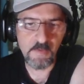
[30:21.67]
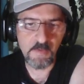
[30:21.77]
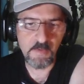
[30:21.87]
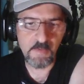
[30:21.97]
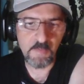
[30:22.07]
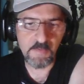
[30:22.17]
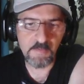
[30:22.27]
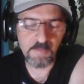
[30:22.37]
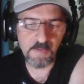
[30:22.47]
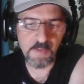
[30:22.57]
But
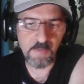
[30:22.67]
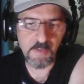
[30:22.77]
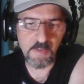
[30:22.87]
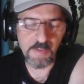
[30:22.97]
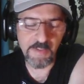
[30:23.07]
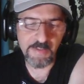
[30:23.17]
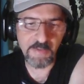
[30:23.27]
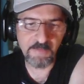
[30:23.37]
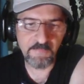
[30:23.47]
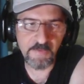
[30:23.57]
but I mean, I can
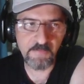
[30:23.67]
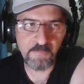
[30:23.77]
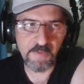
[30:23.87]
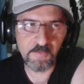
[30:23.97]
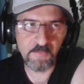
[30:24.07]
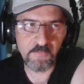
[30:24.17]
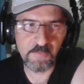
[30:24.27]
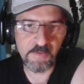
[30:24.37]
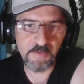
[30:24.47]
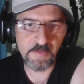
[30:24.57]
find value for
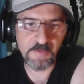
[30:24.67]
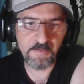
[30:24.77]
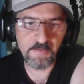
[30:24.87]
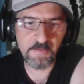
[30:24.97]
luck later.